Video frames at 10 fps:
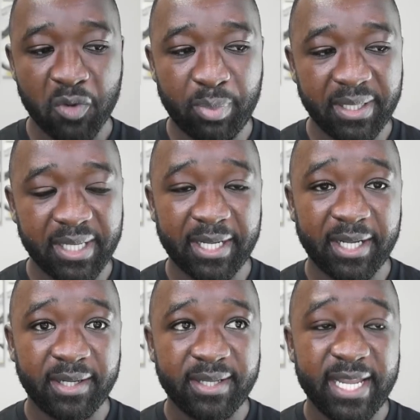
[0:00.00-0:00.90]
but
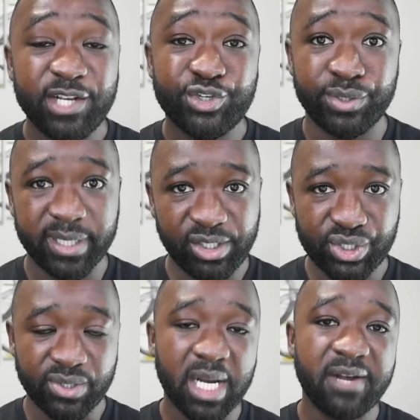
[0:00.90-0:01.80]
a
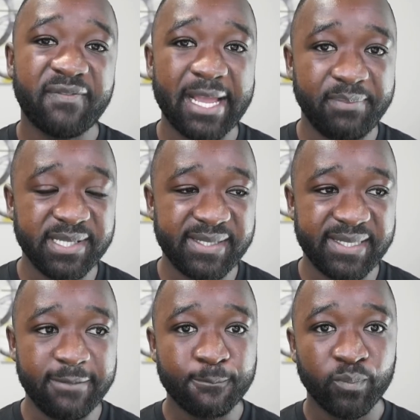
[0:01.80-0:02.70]
introduction of
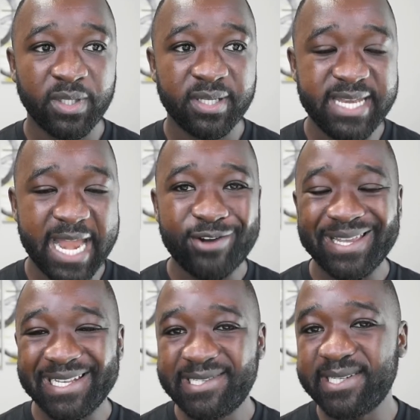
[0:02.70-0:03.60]
IBC now
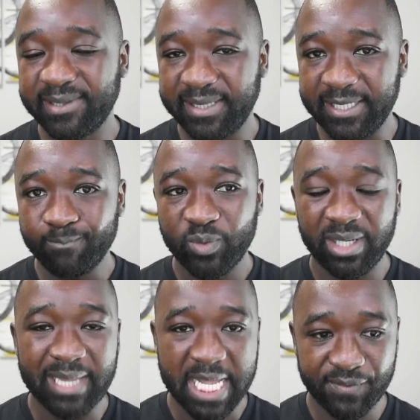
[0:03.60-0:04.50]
instantly
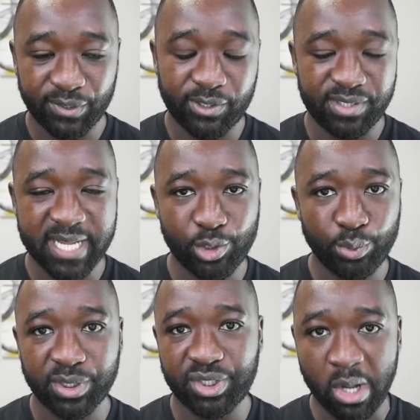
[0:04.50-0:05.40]
allows for Cardano
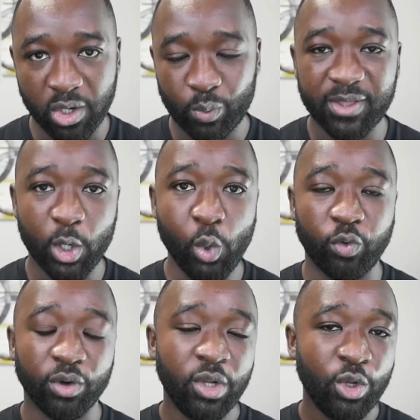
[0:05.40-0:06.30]
to talk with
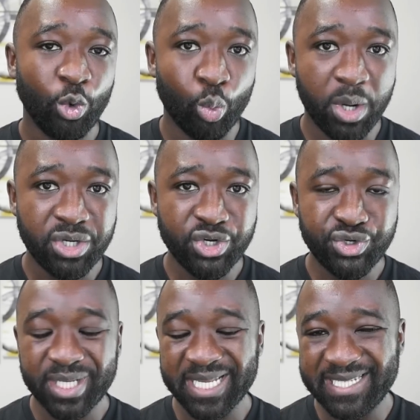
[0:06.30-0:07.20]
over
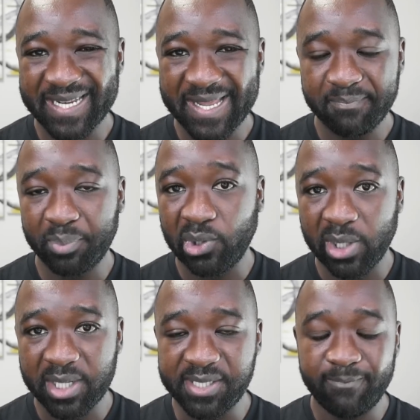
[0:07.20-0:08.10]
110
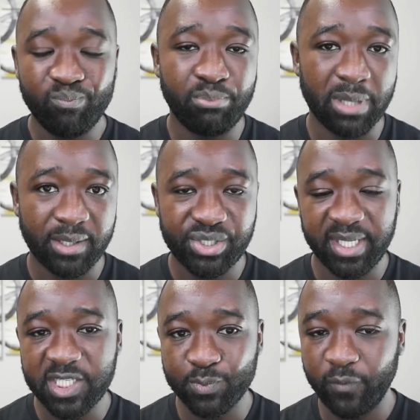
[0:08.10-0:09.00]
plus
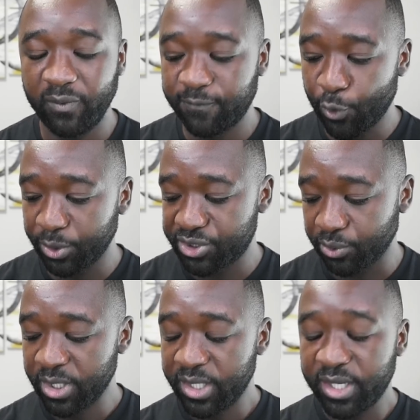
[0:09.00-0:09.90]
blockchains moving forward.
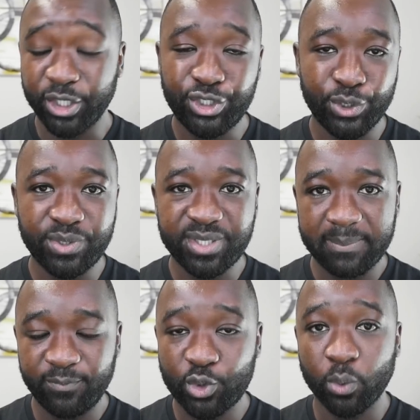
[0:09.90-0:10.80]
So a huge
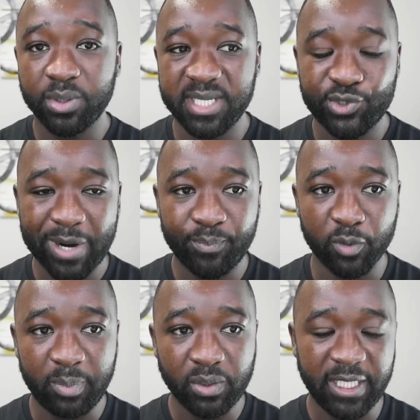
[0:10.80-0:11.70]
step towards
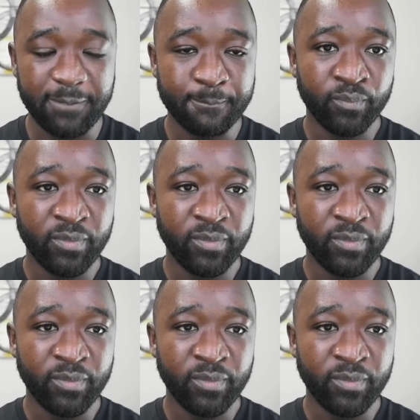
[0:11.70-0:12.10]
interoperability.